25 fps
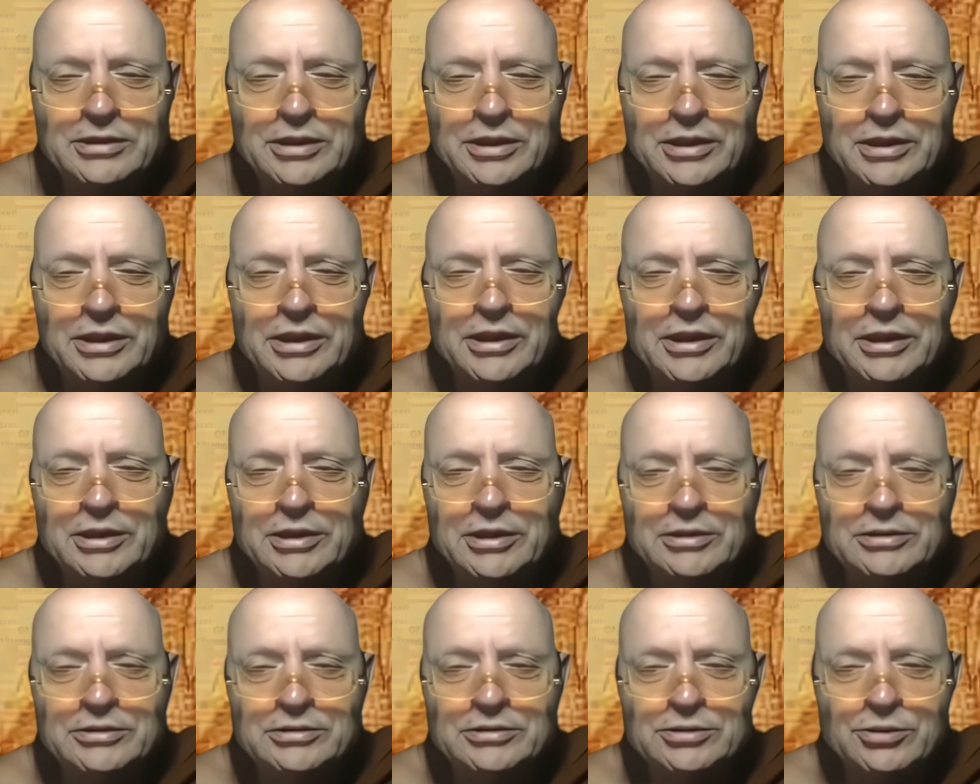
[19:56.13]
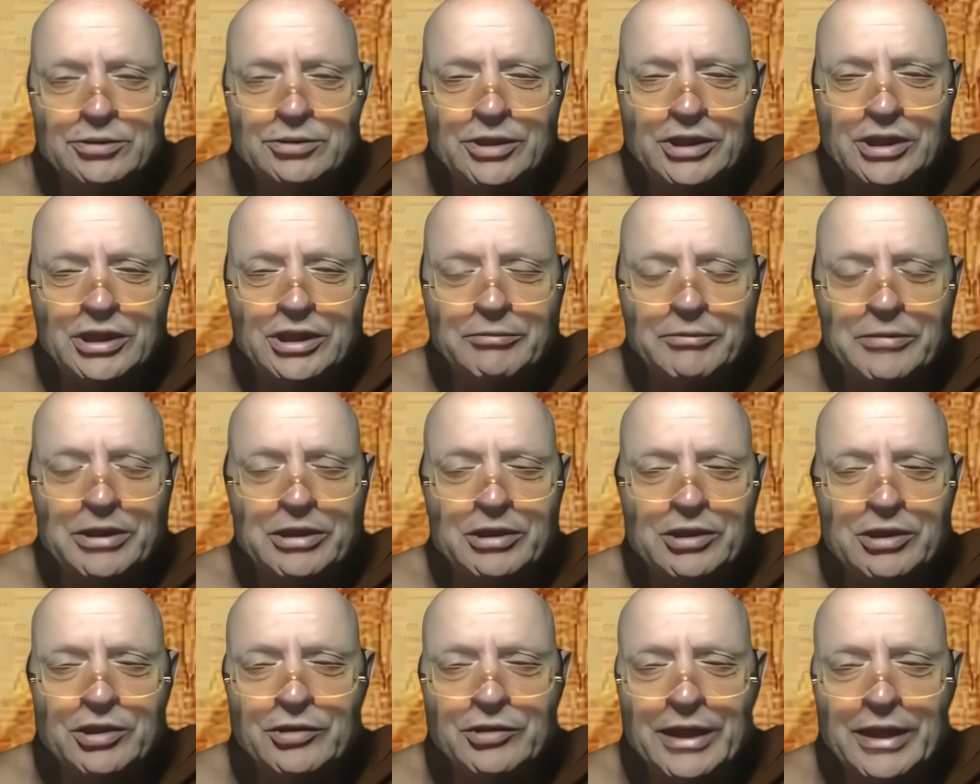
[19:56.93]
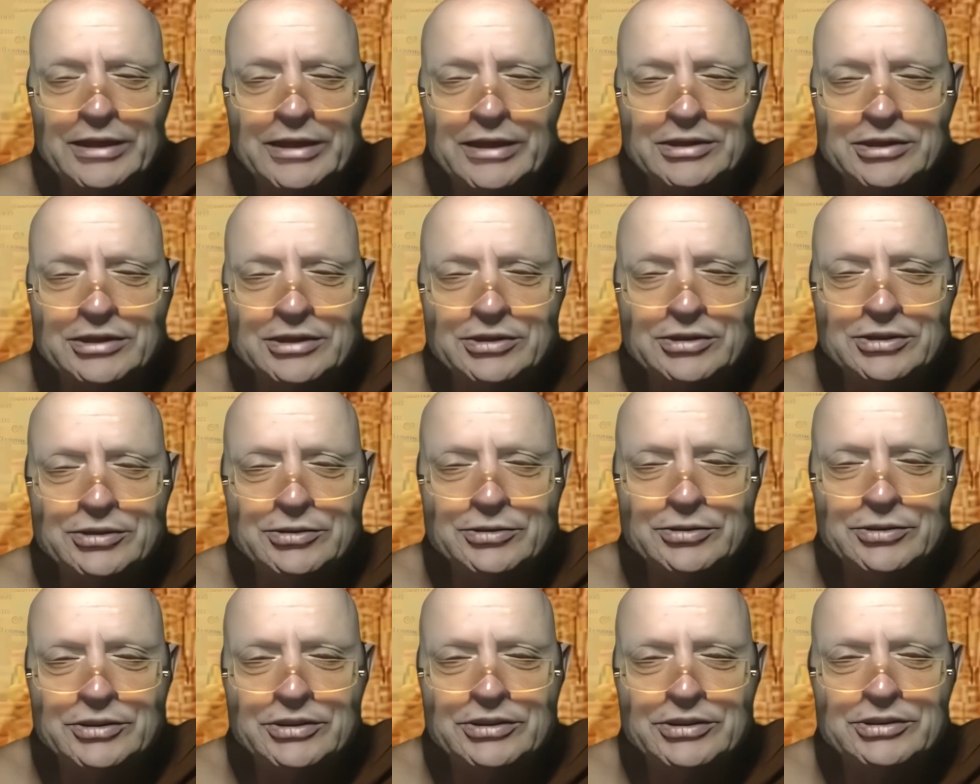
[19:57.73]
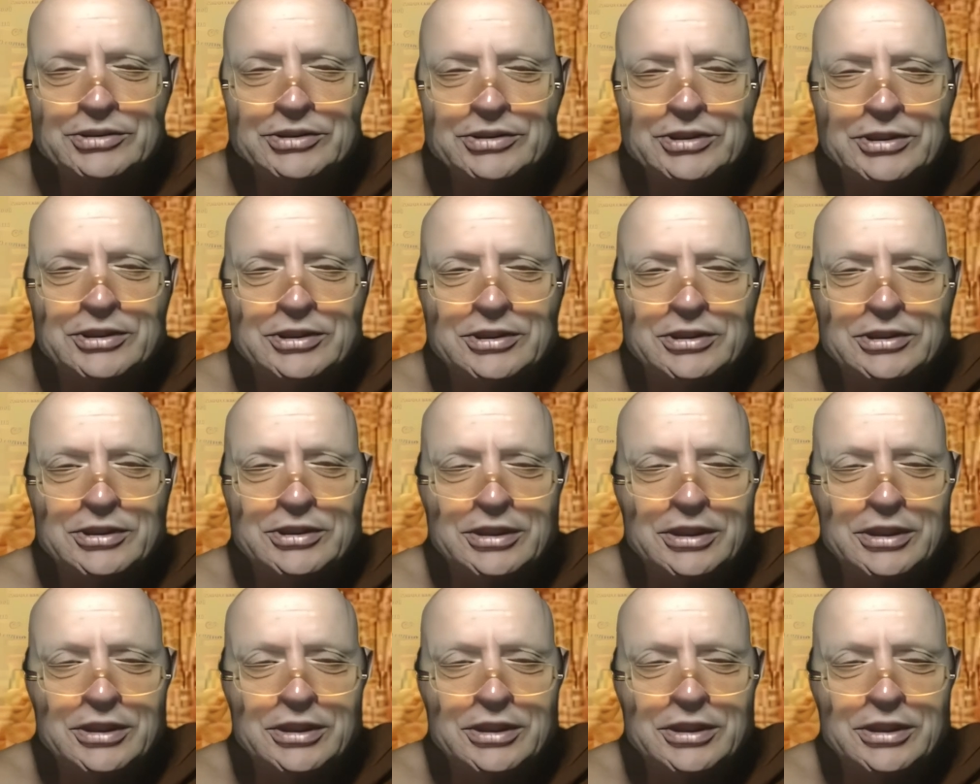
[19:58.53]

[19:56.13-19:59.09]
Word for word: here, talking about gratitude, is that